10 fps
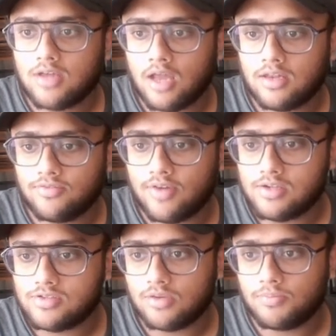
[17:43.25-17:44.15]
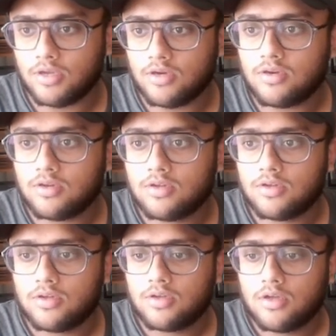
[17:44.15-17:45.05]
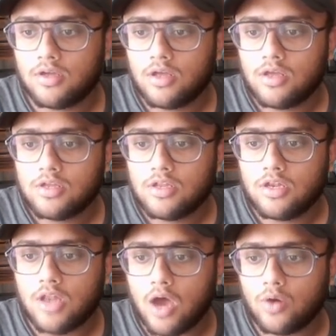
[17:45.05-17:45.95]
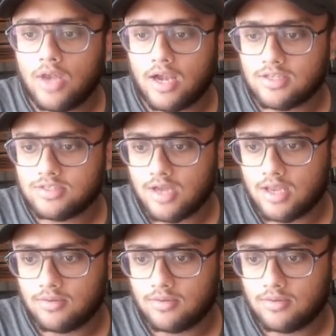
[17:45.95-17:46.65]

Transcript: other files from here. Now let us run.